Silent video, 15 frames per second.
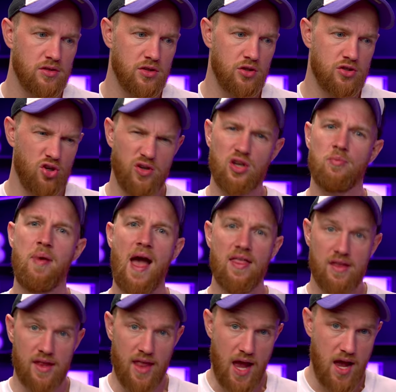You're
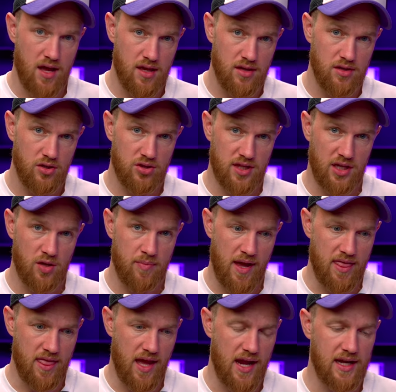better than that. You think you're
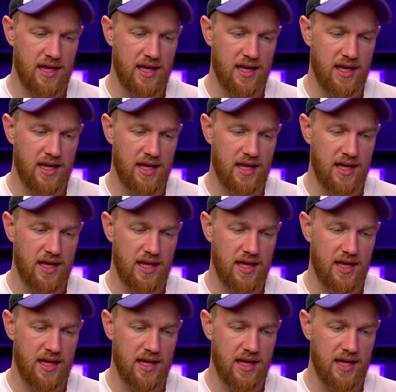better than that.